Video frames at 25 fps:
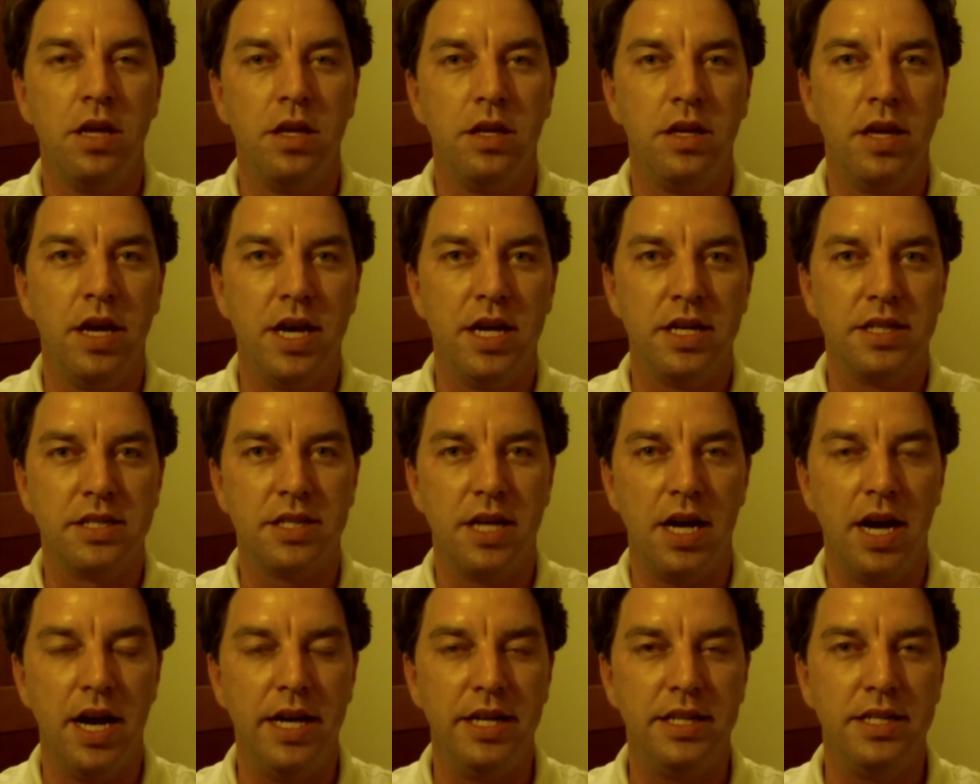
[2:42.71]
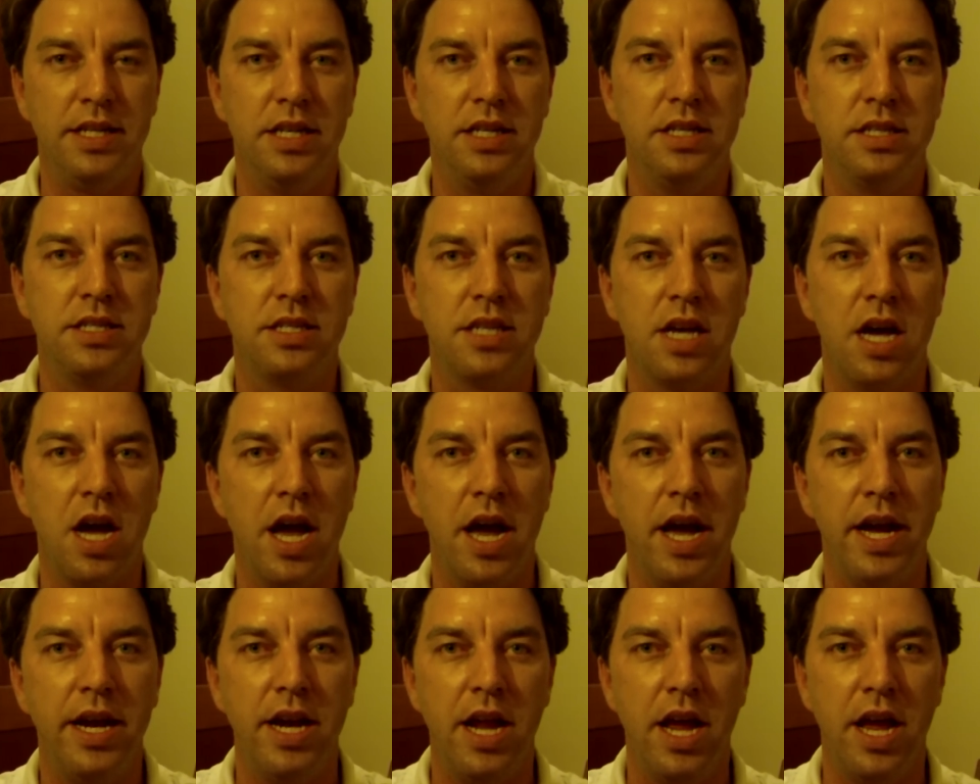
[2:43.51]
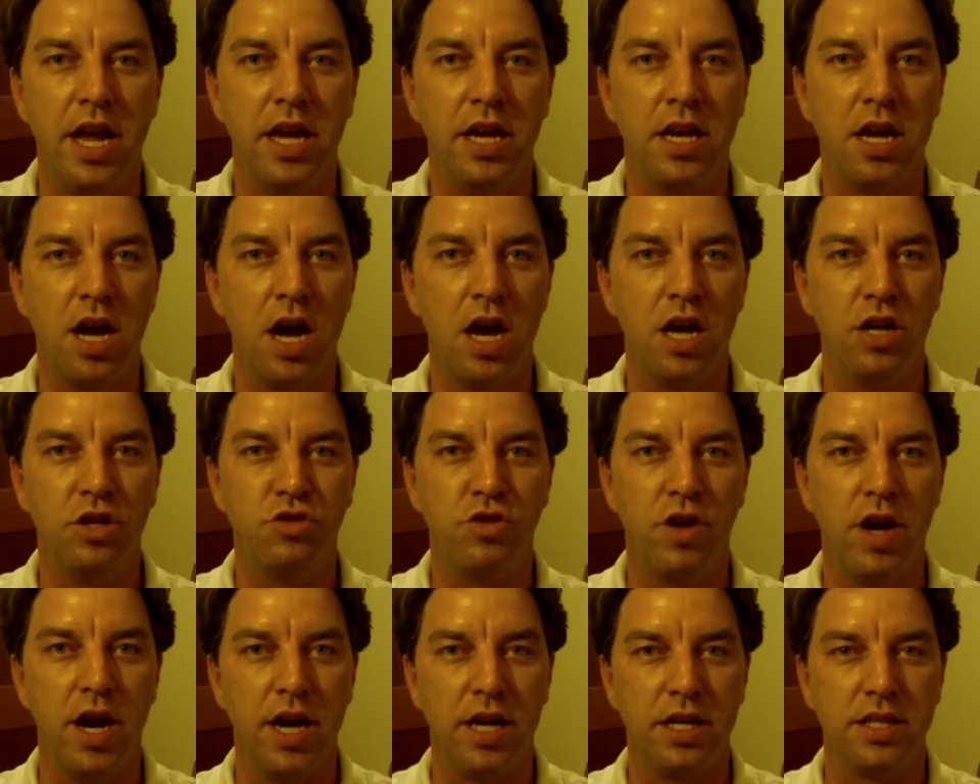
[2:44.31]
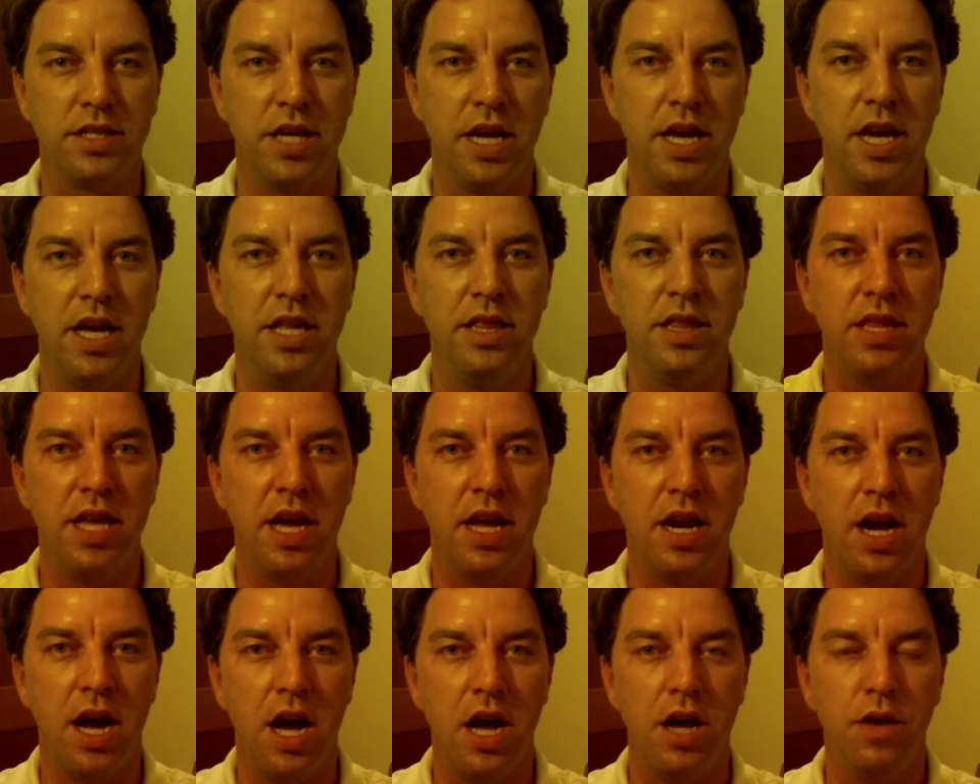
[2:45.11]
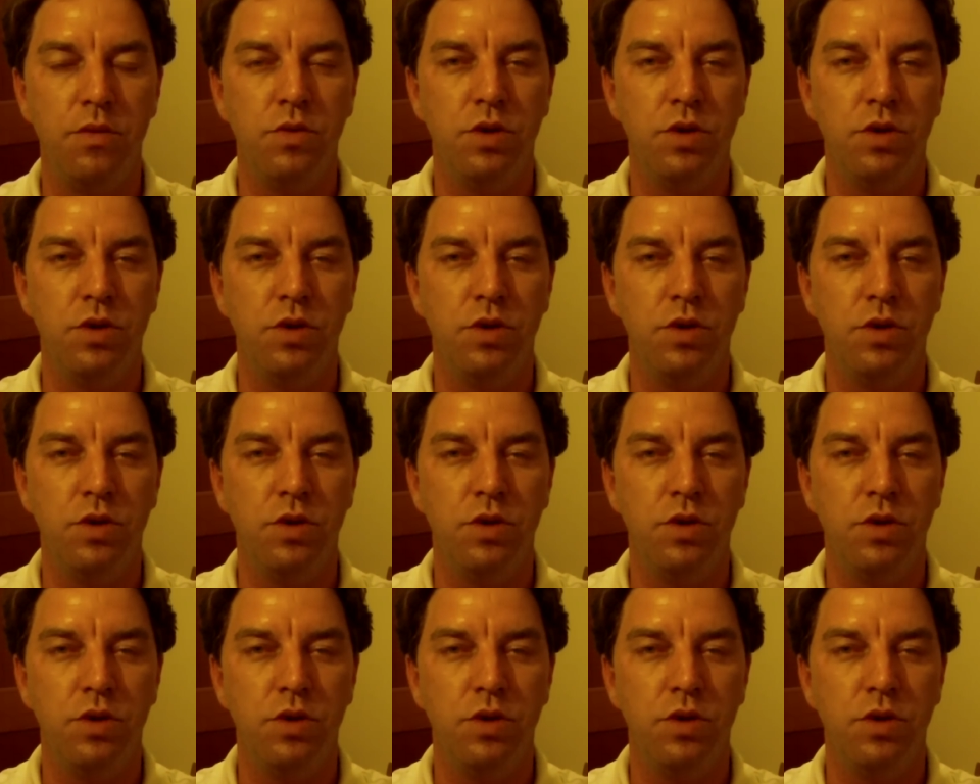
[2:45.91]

yes, I did sign a contract saying that I